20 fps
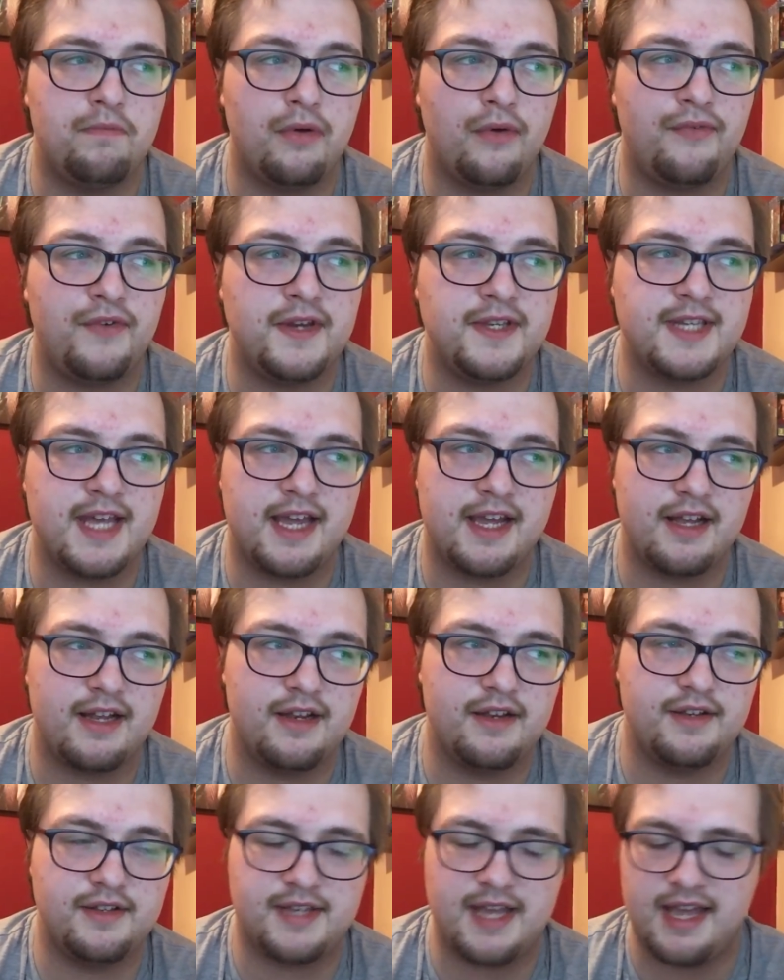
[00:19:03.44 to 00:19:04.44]
Buffy take a
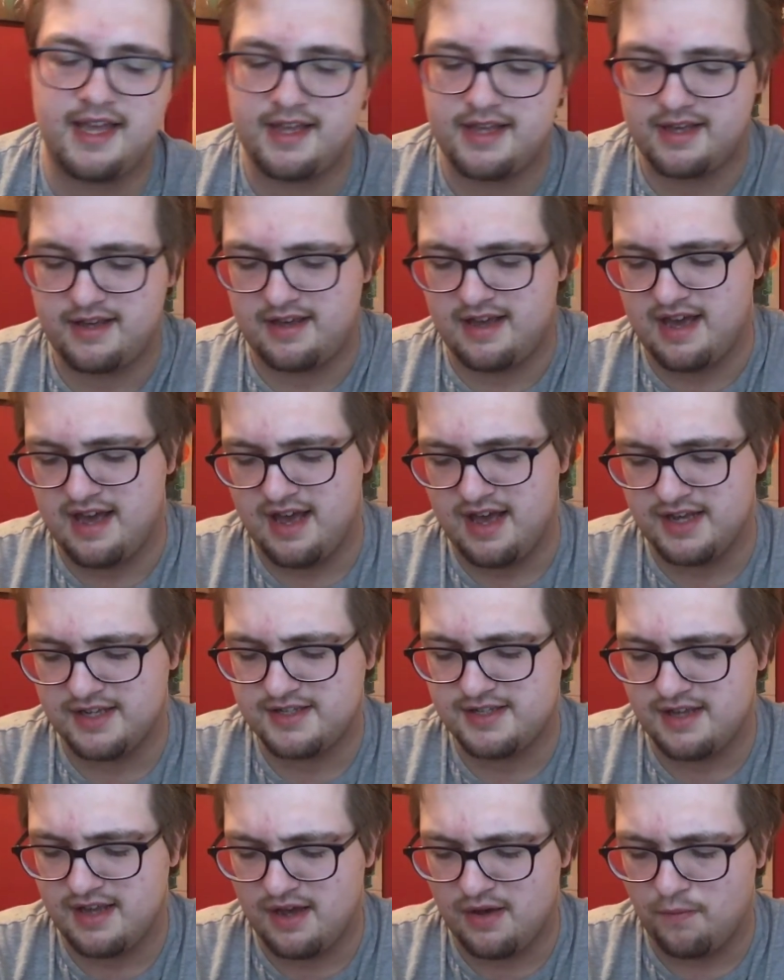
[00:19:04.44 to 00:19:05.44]
take a,
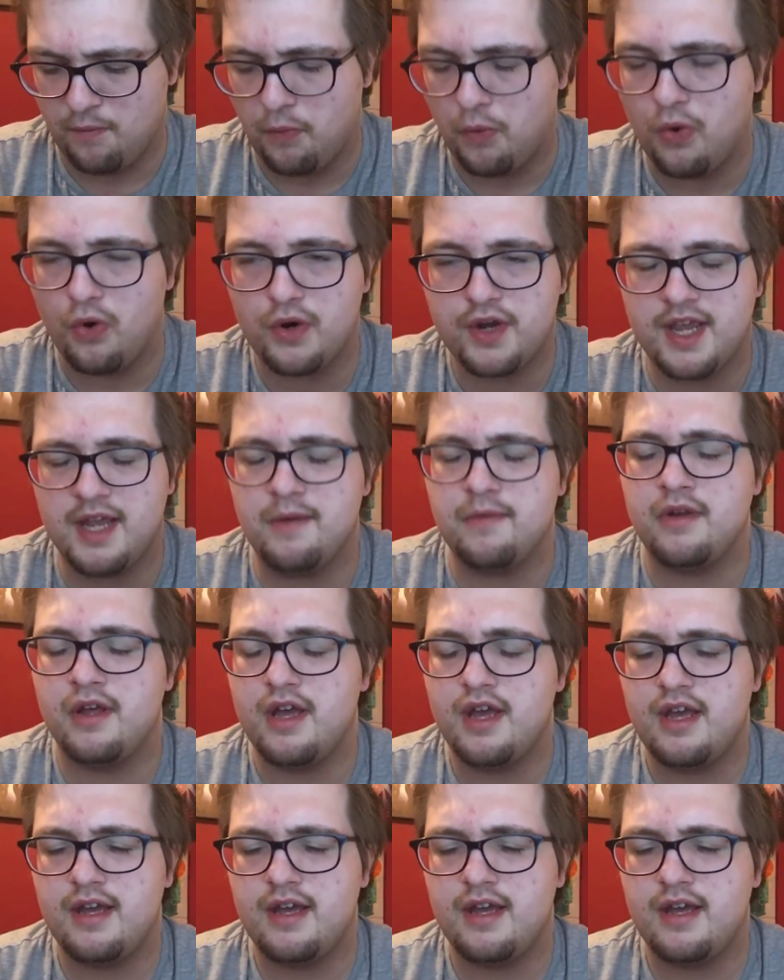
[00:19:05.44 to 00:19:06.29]
a, a walk in,